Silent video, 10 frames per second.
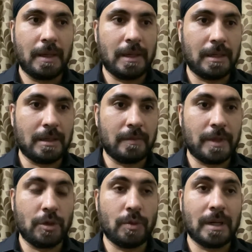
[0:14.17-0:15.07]
uh,
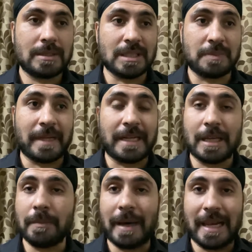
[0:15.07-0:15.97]
when you are
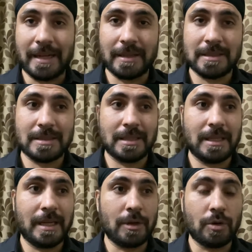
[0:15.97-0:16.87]
suspecting a
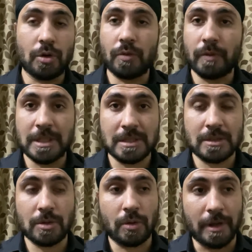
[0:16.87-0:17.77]
malignancy and you don't know which is
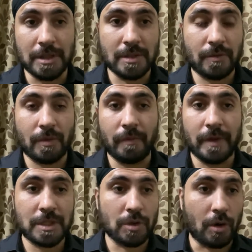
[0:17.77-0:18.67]
the origin from
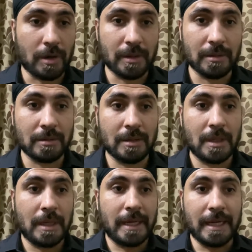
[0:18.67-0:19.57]
which organ
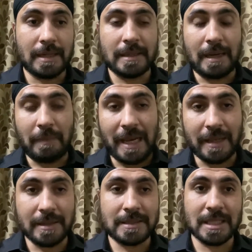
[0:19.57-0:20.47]
it that
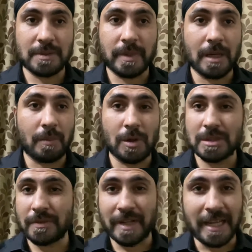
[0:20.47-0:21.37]
malignancy has begun because
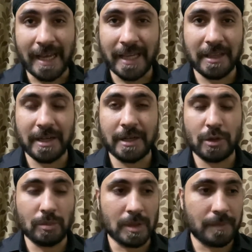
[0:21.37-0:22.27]
it's a very high grade
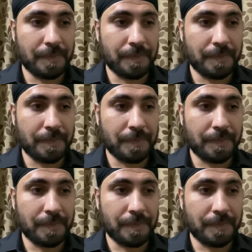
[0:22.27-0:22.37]
tumor.